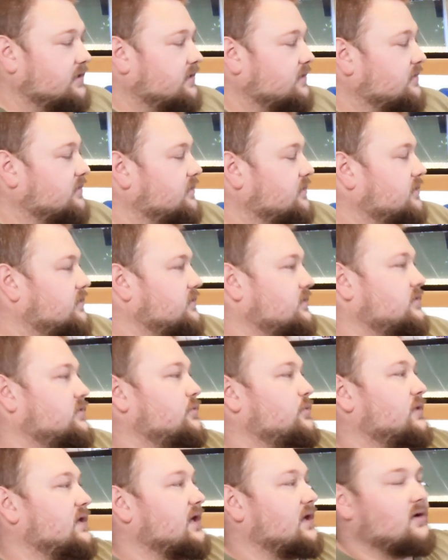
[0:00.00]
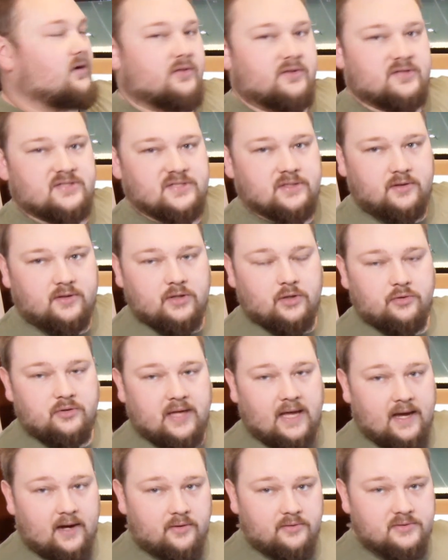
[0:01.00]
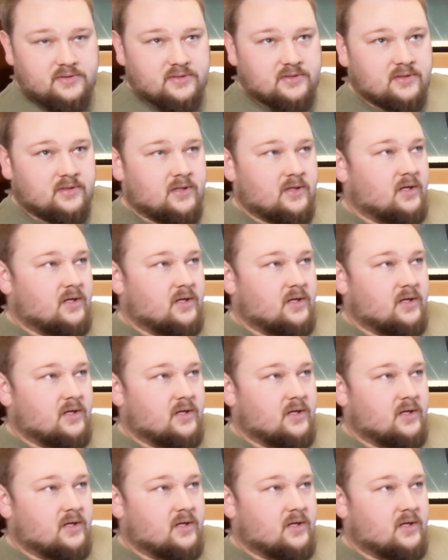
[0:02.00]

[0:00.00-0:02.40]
here. We got all the silicone out.